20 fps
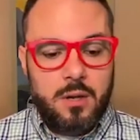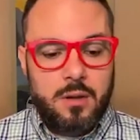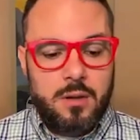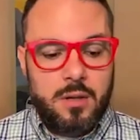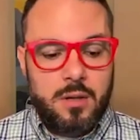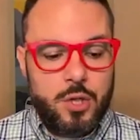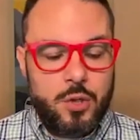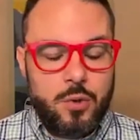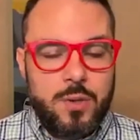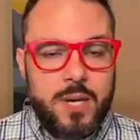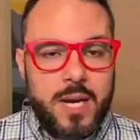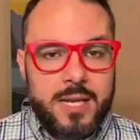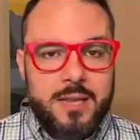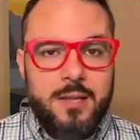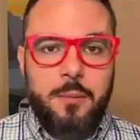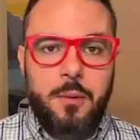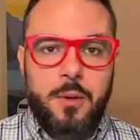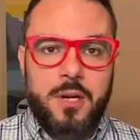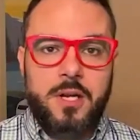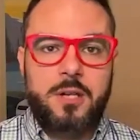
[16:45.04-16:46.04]
you get
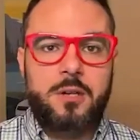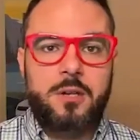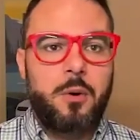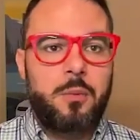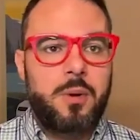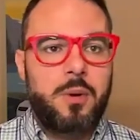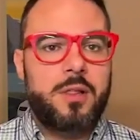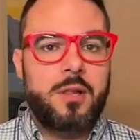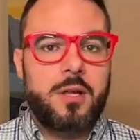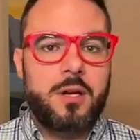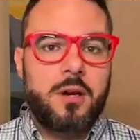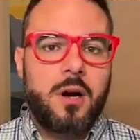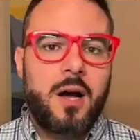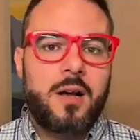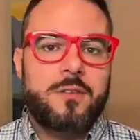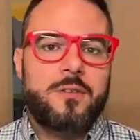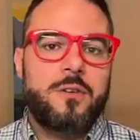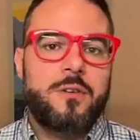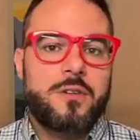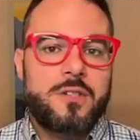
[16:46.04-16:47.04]
the predictable monthly
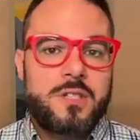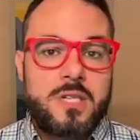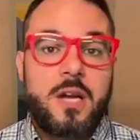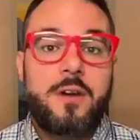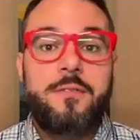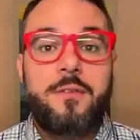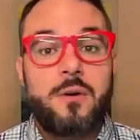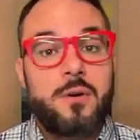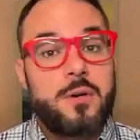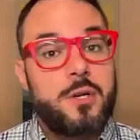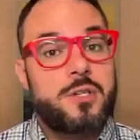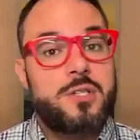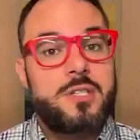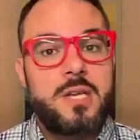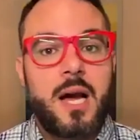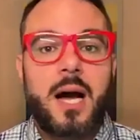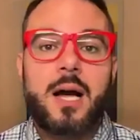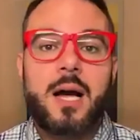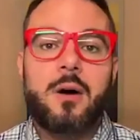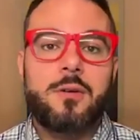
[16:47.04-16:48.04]
cost. So your CFO, your
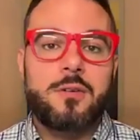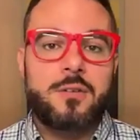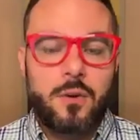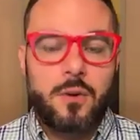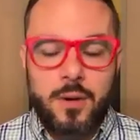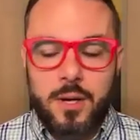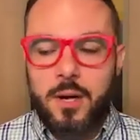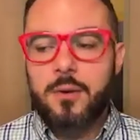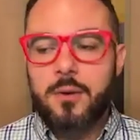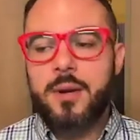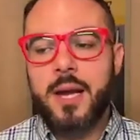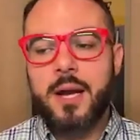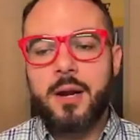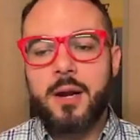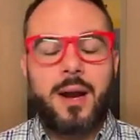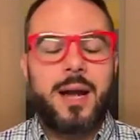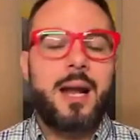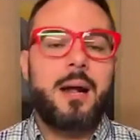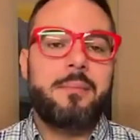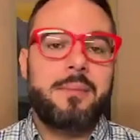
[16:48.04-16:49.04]
CIO is going, okay,
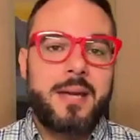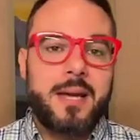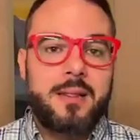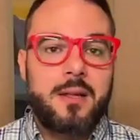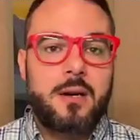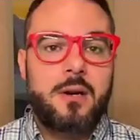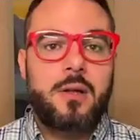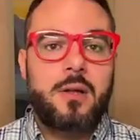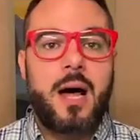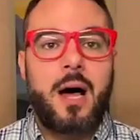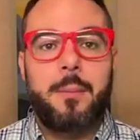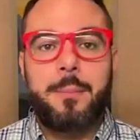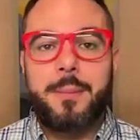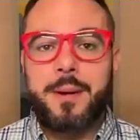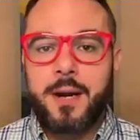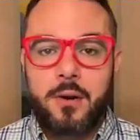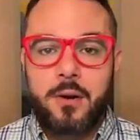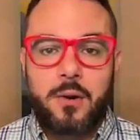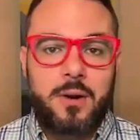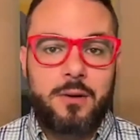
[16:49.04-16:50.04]
great. I'm getting the cloud, but
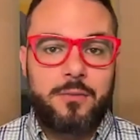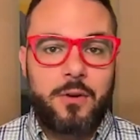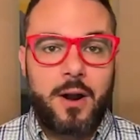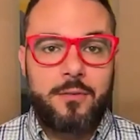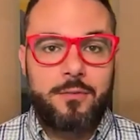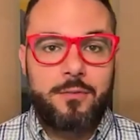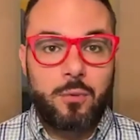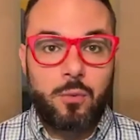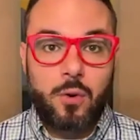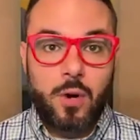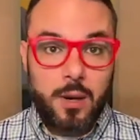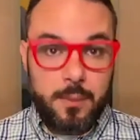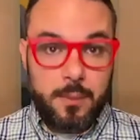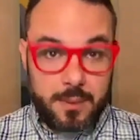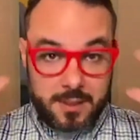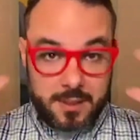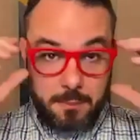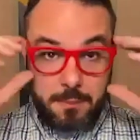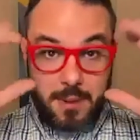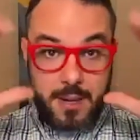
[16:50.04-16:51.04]
I don't ever have to worry
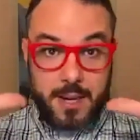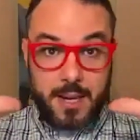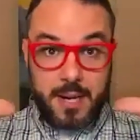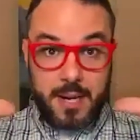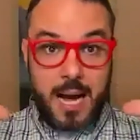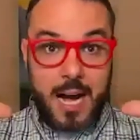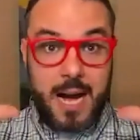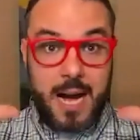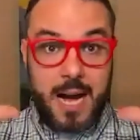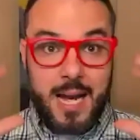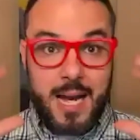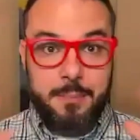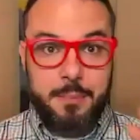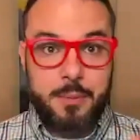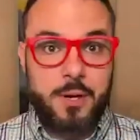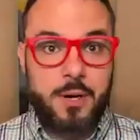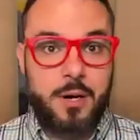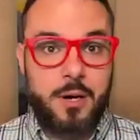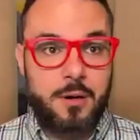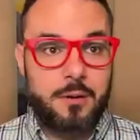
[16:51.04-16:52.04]
about the big
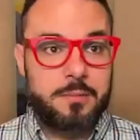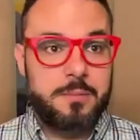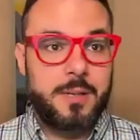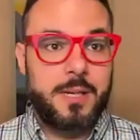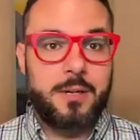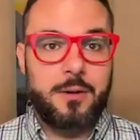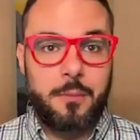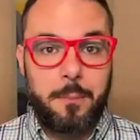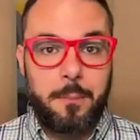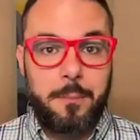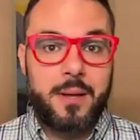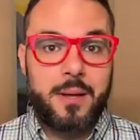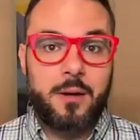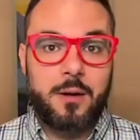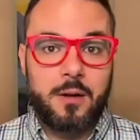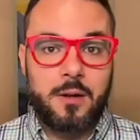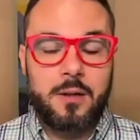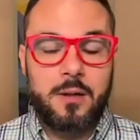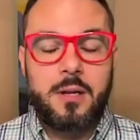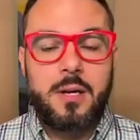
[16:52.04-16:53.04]
eyeball yeah. know,
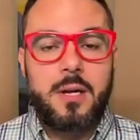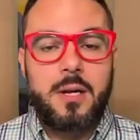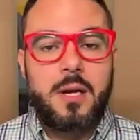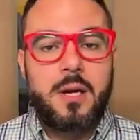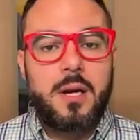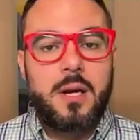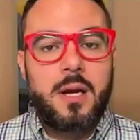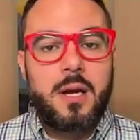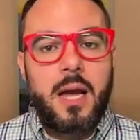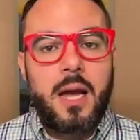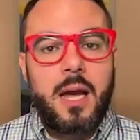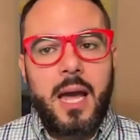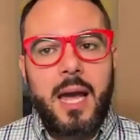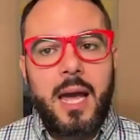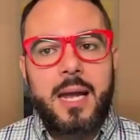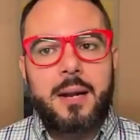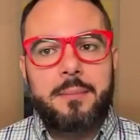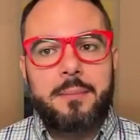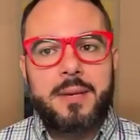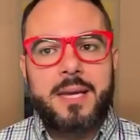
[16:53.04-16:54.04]
bill.
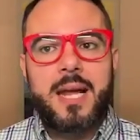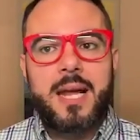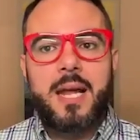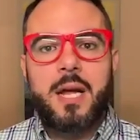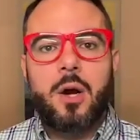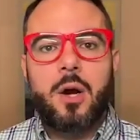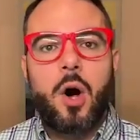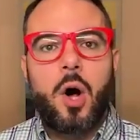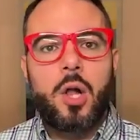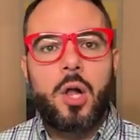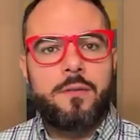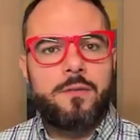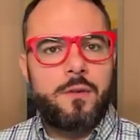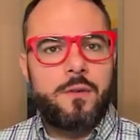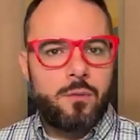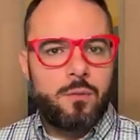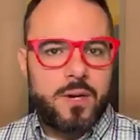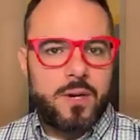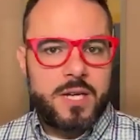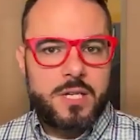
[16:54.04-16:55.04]
And I'm getting all of the
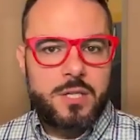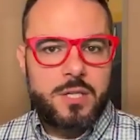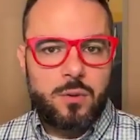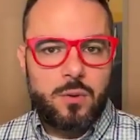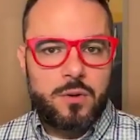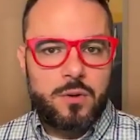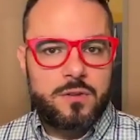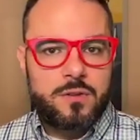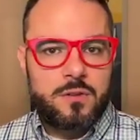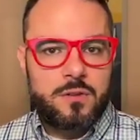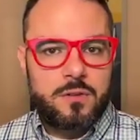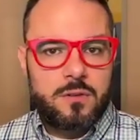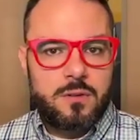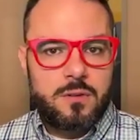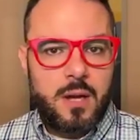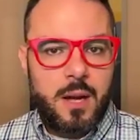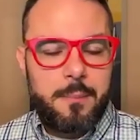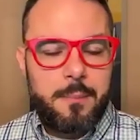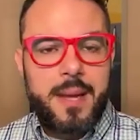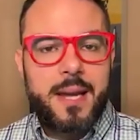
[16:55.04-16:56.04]
resource.
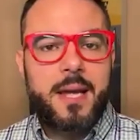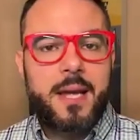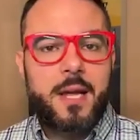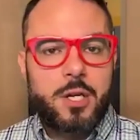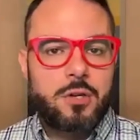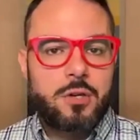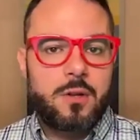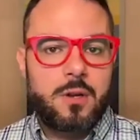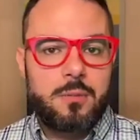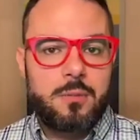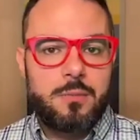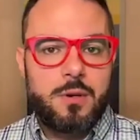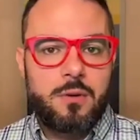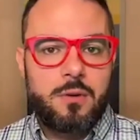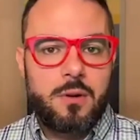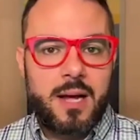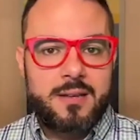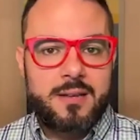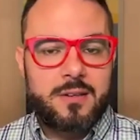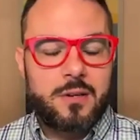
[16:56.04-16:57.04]
I'm making sure that I'm
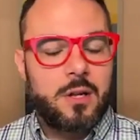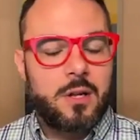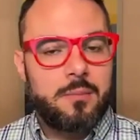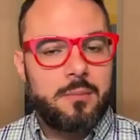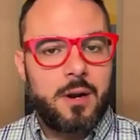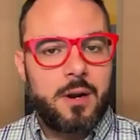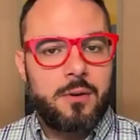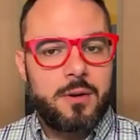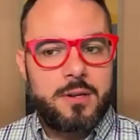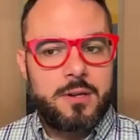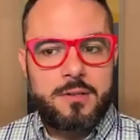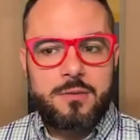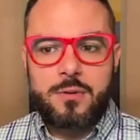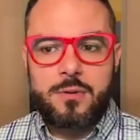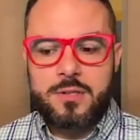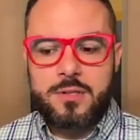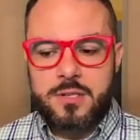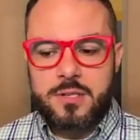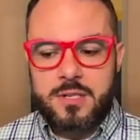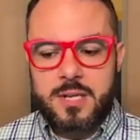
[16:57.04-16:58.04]
utilizing all of my
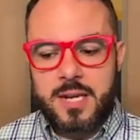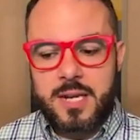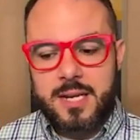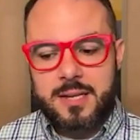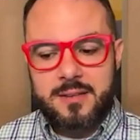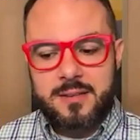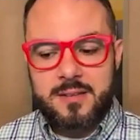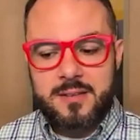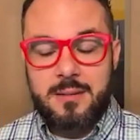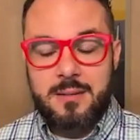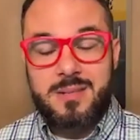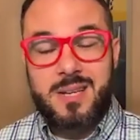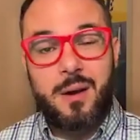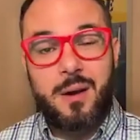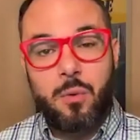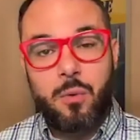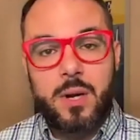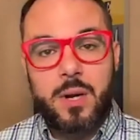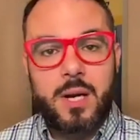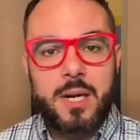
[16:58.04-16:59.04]
resources. And at the same
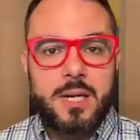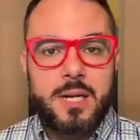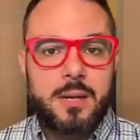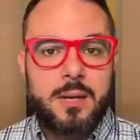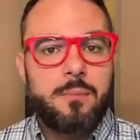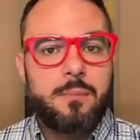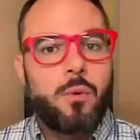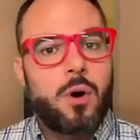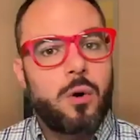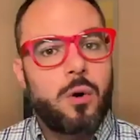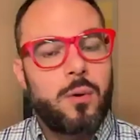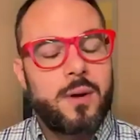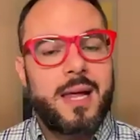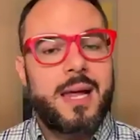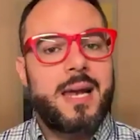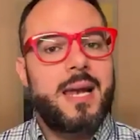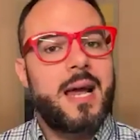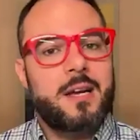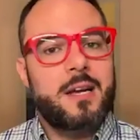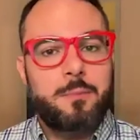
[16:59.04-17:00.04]
time, when I need more, when
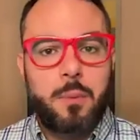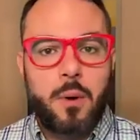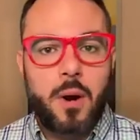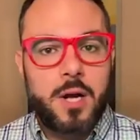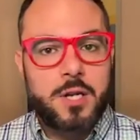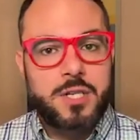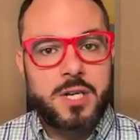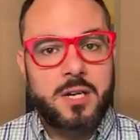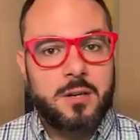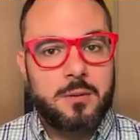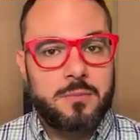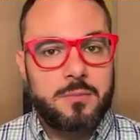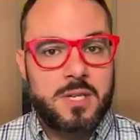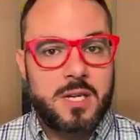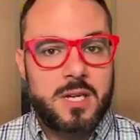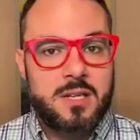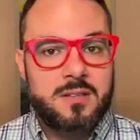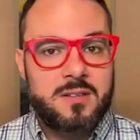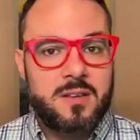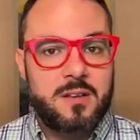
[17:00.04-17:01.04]
that next project comes
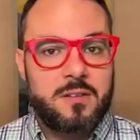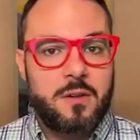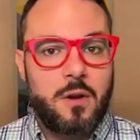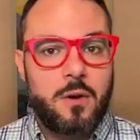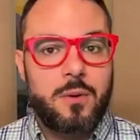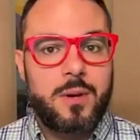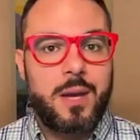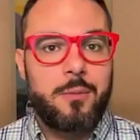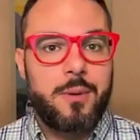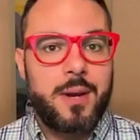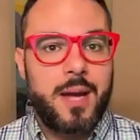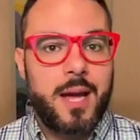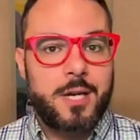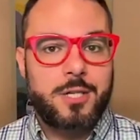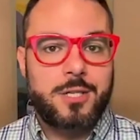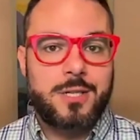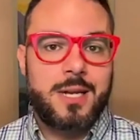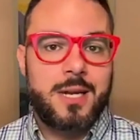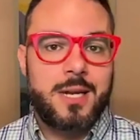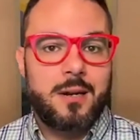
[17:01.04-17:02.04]
in and says, okay, we
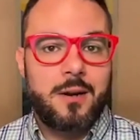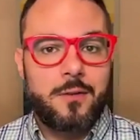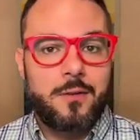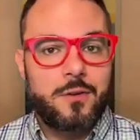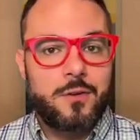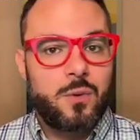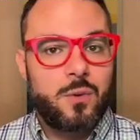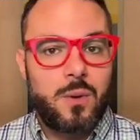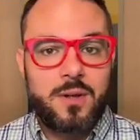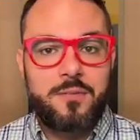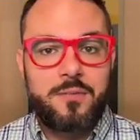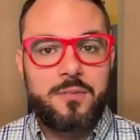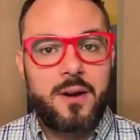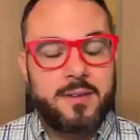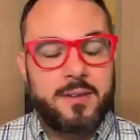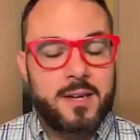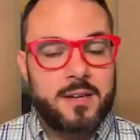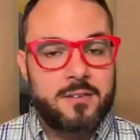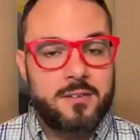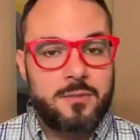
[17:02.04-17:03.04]
actually need another
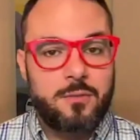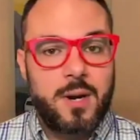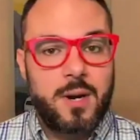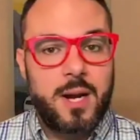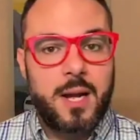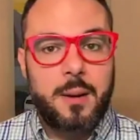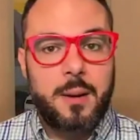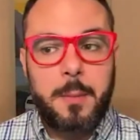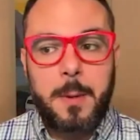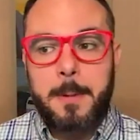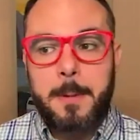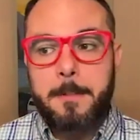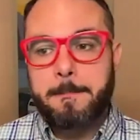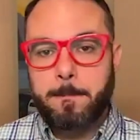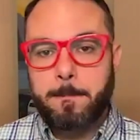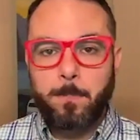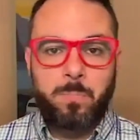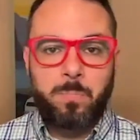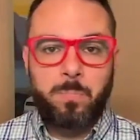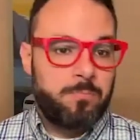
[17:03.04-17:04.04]
25 gigs of RAM,
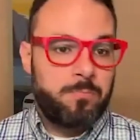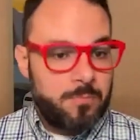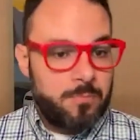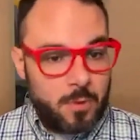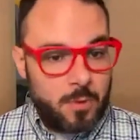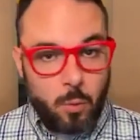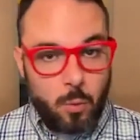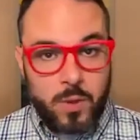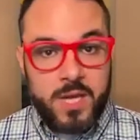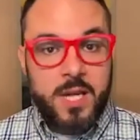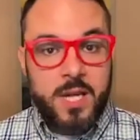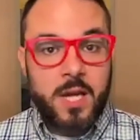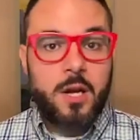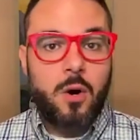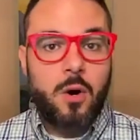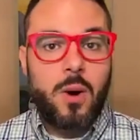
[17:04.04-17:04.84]
we can go